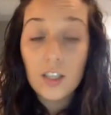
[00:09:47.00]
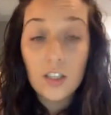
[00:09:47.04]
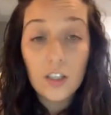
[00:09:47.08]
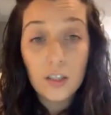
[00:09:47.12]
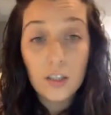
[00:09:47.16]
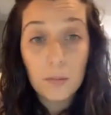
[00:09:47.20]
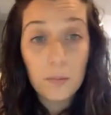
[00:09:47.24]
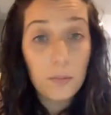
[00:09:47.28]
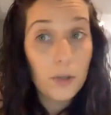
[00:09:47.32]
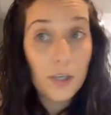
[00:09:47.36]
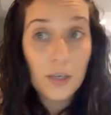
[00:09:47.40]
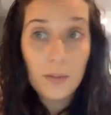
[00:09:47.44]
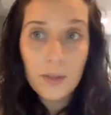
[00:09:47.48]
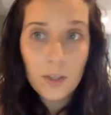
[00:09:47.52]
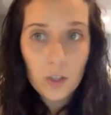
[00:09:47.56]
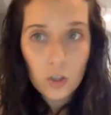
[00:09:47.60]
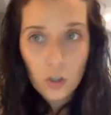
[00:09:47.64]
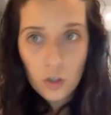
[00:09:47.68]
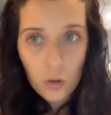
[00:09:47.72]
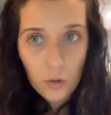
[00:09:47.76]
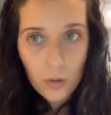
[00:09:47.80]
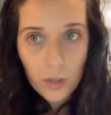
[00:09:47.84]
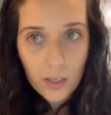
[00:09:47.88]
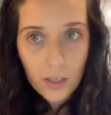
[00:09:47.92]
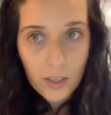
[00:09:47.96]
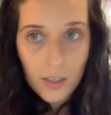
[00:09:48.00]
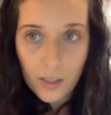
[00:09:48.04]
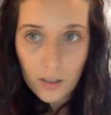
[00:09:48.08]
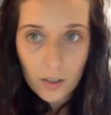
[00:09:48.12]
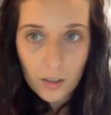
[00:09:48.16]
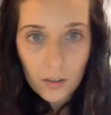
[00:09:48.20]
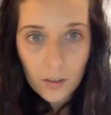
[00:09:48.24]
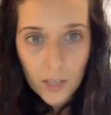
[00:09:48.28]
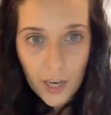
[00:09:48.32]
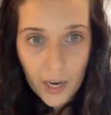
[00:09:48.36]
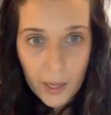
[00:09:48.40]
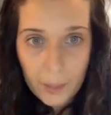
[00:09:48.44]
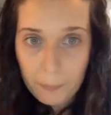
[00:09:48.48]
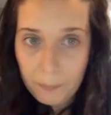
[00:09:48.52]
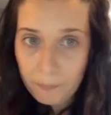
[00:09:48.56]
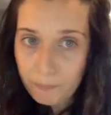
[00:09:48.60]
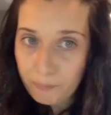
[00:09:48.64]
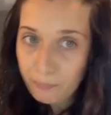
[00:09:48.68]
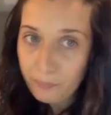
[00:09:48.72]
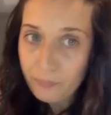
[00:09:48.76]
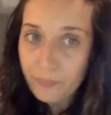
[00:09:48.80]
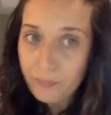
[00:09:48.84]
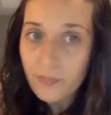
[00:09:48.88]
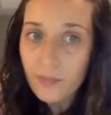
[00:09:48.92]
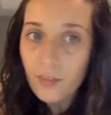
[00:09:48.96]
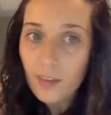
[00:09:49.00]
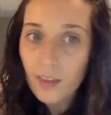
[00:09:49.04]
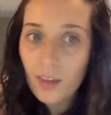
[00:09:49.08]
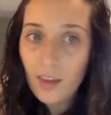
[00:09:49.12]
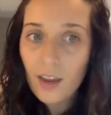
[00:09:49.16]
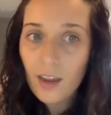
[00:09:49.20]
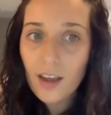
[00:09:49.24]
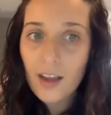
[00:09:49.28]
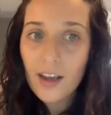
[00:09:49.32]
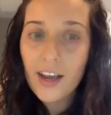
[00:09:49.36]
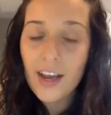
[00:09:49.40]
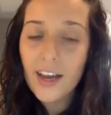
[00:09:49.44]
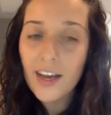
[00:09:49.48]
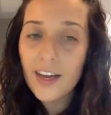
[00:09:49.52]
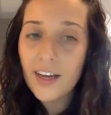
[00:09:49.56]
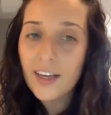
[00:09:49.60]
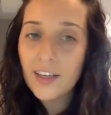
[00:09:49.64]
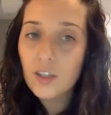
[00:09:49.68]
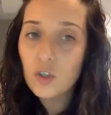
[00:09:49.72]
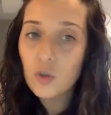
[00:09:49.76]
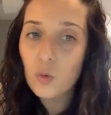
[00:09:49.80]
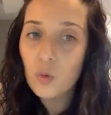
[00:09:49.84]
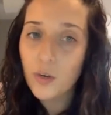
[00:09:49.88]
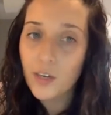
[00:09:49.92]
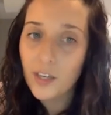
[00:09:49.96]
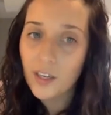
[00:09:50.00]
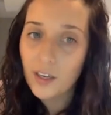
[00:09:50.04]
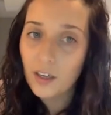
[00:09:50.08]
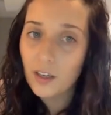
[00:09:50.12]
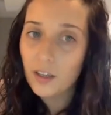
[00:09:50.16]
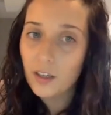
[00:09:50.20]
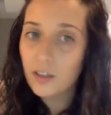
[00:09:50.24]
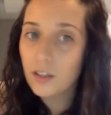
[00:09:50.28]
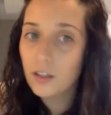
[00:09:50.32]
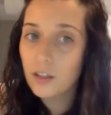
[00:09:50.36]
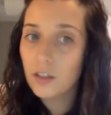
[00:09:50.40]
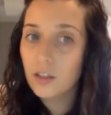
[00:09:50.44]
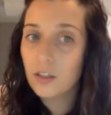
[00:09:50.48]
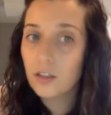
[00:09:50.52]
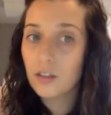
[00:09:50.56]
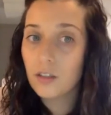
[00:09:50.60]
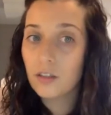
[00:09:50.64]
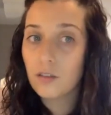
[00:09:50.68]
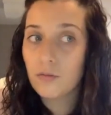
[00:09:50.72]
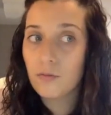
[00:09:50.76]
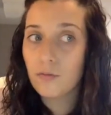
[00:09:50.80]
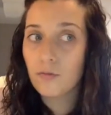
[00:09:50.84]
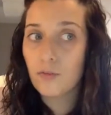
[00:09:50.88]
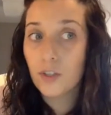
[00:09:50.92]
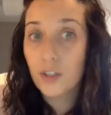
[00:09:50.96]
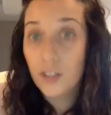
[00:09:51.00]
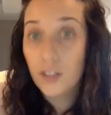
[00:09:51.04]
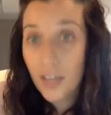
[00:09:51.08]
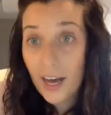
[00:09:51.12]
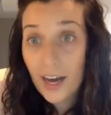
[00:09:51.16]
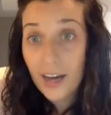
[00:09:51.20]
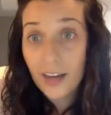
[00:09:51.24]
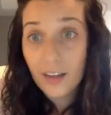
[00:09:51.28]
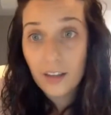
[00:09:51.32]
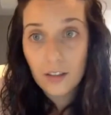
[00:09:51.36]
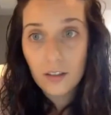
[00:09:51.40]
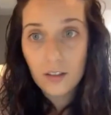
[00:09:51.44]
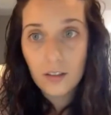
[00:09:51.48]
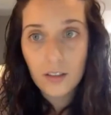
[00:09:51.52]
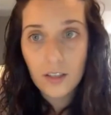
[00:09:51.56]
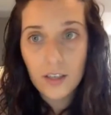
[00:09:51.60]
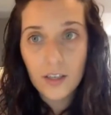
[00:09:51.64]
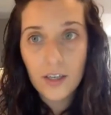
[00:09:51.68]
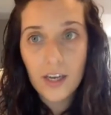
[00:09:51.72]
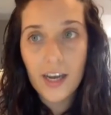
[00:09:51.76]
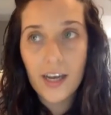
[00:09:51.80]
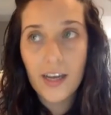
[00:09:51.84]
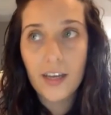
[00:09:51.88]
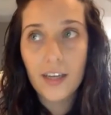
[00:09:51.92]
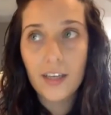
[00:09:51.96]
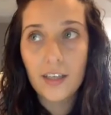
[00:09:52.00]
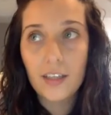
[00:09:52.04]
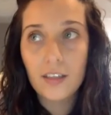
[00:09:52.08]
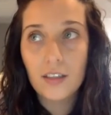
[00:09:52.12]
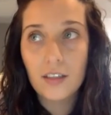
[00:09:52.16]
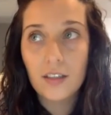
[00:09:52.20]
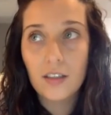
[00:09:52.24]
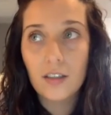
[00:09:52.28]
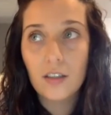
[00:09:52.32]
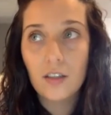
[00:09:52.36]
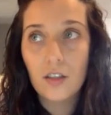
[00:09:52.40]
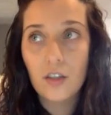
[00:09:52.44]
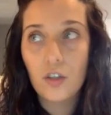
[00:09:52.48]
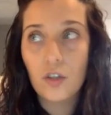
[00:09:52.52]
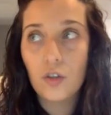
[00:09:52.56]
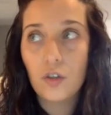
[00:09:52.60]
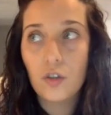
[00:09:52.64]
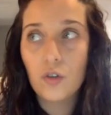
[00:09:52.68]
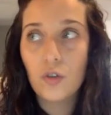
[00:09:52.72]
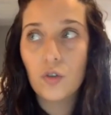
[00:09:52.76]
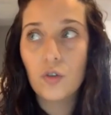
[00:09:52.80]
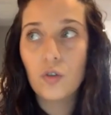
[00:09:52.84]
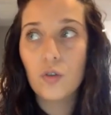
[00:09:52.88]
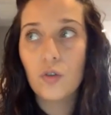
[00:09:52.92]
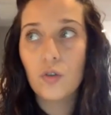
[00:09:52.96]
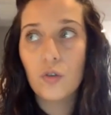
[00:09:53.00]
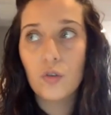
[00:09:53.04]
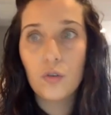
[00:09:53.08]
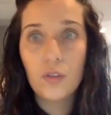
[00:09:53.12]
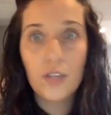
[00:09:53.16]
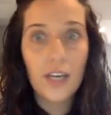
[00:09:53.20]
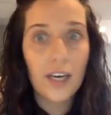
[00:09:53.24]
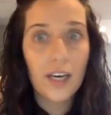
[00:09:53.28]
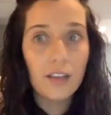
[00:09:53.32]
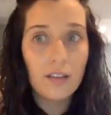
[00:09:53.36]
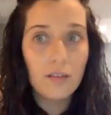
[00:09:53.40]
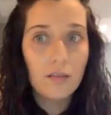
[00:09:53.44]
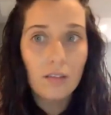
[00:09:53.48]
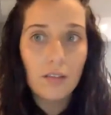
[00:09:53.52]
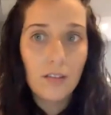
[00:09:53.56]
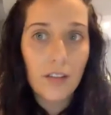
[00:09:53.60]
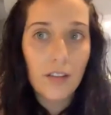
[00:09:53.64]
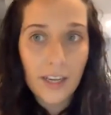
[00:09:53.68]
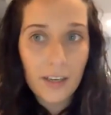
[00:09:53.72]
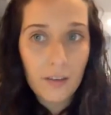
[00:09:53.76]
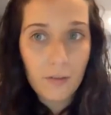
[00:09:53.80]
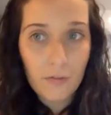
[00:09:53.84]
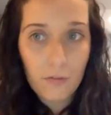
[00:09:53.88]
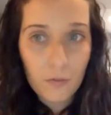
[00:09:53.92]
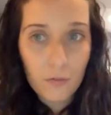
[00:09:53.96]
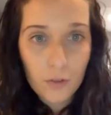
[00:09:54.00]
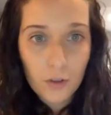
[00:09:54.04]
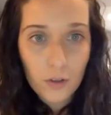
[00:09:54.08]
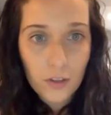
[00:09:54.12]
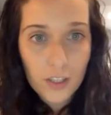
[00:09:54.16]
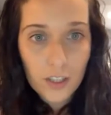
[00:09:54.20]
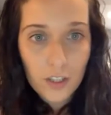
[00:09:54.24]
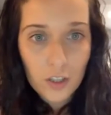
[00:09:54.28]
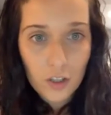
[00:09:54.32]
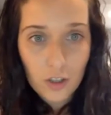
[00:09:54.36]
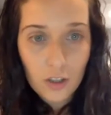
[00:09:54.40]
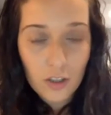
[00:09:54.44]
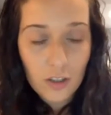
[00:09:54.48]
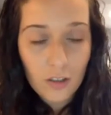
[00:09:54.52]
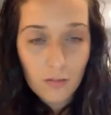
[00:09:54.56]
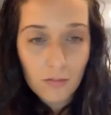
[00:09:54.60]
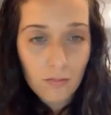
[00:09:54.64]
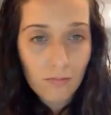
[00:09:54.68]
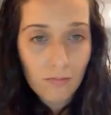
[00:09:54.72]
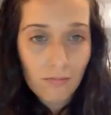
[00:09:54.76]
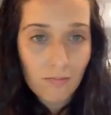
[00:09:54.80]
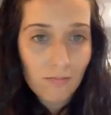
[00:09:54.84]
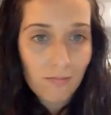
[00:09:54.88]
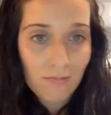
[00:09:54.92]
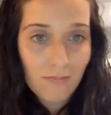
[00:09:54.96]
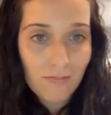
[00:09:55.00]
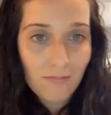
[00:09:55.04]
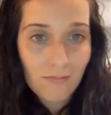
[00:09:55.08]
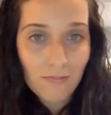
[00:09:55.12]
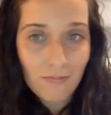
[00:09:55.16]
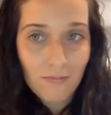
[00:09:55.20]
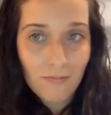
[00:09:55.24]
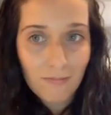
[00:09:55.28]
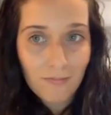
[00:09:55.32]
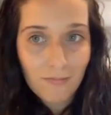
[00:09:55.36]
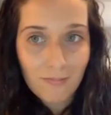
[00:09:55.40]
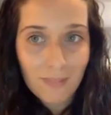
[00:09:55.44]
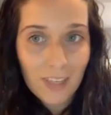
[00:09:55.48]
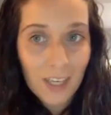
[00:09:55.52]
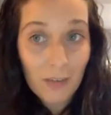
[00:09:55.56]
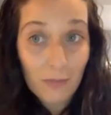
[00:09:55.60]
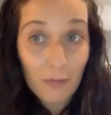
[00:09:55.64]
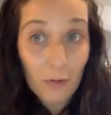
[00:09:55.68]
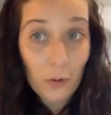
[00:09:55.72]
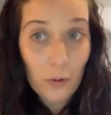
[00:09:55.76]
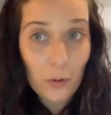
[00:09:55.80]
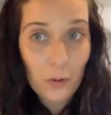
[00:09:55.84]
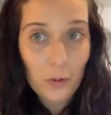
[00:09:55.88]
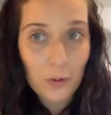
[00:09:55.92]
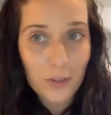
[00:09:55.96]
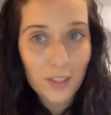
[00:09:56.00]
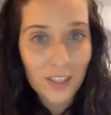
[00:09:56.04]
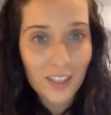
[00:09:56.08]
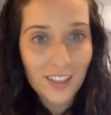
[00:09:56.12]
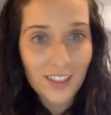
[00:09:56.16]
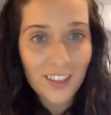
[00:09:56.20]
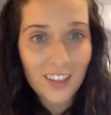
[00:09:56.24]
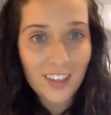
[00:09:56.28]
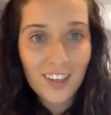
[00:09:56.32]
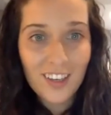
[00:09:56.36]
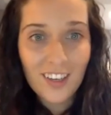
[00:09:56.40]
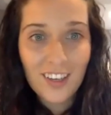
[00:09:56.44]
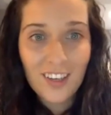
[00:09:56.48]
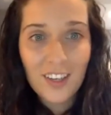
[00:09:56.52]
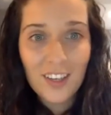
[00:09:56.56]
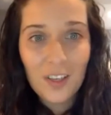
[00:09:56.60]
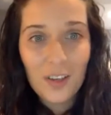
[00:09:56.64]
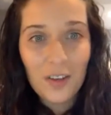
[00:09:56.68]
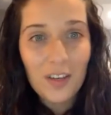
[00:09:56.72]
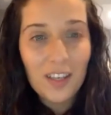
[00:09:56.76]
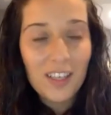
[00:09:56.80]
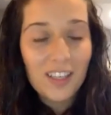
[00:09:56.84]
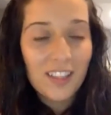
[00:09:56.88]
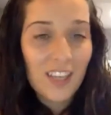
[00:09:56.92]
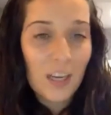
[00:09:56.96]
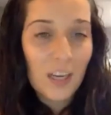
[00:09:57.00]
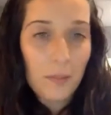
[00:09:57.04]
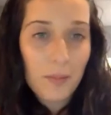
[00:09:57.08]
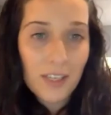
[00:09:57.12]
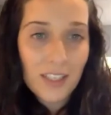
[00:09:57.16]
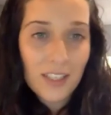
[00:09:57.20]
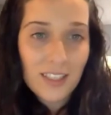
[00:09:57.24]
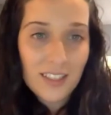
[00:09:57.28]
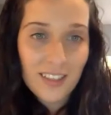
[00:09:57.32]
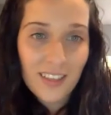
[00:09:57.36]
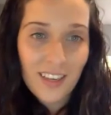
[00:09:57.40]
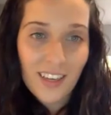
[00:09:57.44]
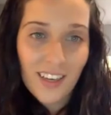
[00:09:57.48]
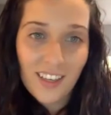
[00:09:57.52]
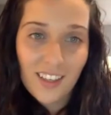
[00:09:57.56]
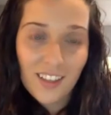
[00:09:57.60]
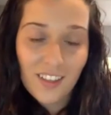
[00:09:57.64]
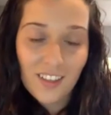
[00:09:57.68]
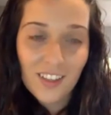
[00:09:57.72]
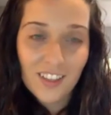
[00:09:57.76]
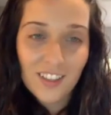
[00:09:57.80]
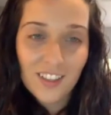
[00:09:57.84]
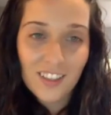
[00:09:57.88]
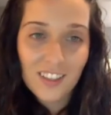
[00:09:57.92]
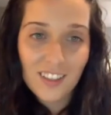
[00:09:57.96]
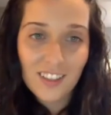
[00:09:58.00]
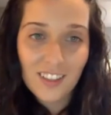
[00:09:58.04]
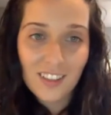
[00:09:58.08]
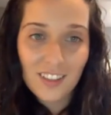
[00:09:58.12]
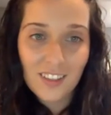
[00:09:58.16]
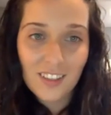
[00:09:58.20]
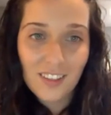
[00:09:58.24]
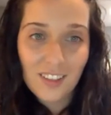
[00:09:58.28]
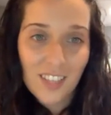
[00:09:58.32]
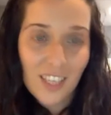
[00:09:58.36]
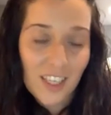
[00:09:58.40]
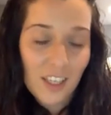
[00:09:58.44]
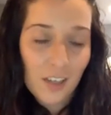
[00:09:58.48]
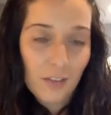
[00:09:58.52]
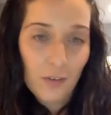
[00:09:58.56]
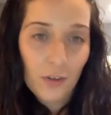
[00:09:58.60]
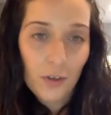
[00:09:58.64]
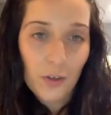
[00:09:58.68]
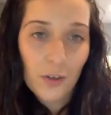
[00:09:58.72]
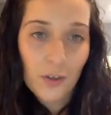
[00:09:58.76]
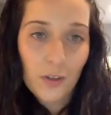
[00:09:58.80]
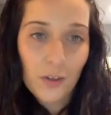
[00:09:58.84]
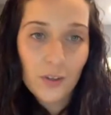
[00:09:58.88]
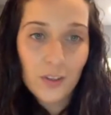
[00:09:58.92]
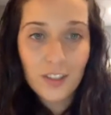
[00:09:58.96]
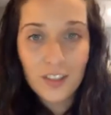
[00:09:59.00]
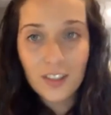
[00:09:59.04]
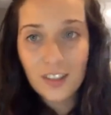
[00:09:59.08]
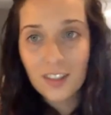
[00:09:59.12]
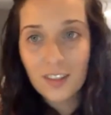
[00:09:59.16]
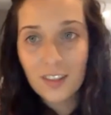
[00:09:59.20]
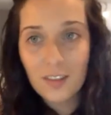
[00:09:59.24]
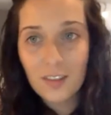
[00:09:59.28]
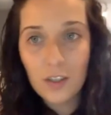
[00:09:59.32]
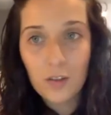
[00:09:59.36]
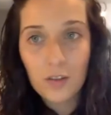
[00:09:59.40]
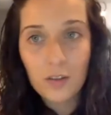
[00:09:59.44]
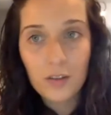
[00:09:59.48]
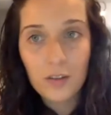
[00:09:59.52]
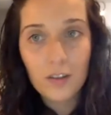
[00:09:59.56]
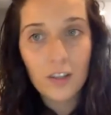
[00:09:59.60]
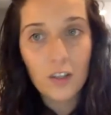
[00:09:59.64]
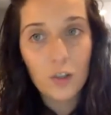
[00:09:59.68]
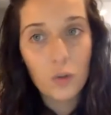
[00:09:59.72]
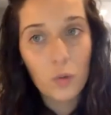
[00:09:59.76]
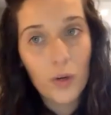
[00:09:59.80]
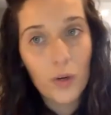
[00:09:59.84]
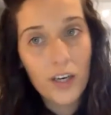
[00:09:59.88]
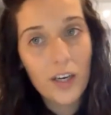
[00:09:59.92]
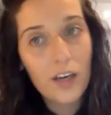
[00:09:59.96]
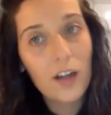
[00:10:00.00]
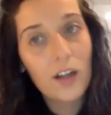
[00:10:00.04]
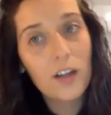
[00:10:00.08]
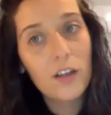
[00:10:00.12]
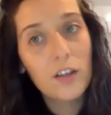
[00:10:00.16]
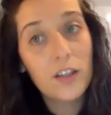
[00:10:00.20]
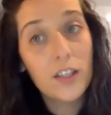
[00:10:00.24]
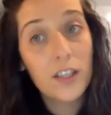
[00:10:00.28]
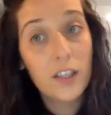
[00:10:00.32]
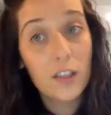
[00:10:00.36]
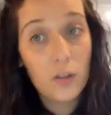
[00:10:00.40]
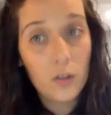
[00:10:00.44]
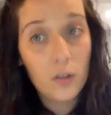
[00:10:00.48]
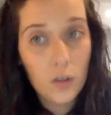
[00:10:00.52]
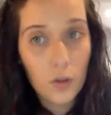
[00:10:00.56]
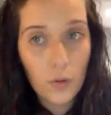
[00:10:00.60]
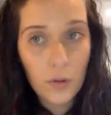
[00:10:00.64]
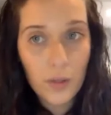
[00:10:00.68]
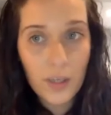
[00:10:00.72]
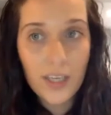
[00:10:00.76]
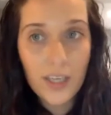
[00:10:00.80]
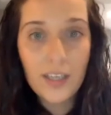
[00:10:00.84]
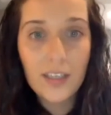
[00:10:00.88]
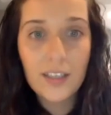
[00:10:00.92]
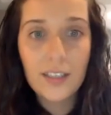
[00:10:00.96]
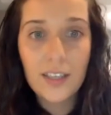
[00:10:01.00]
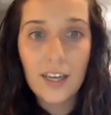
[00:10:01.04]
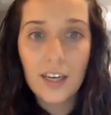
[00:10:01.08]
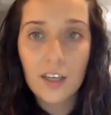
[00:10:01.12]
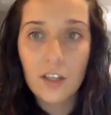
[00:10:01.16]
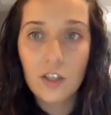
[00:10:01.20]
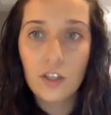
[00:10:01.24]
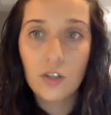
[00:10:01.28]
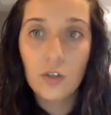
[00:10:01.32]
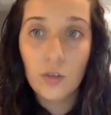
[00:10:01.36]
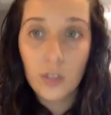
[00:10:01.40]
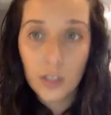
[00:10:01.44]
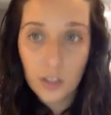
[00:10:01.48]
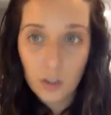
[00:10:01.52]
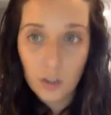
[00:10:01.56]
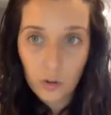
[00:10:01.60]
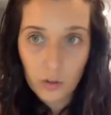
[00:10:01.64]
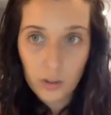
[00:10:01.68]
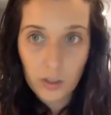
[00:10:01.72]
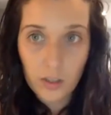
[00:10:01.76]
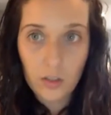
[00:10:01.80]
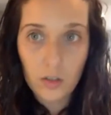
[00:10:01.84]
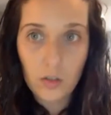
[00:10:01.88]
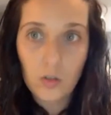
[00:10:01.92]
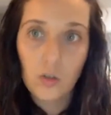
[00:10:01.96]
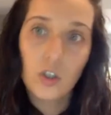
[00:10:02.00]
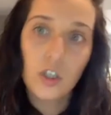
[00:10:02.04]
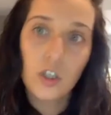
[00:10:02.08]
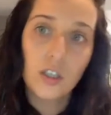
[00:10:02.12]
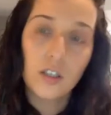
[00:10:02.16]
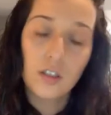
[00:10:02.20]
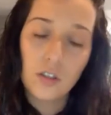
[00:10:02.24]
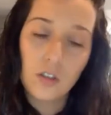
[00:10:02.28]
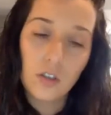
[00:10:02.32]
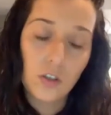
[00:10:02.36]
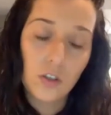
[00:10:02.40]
pretty much donating her time, and $20 for that. And you get like full digital like photos. Like you get a 10-minute slot, you get to take your photos, and the $20 that you donate is actually going to Choices You Shelter too.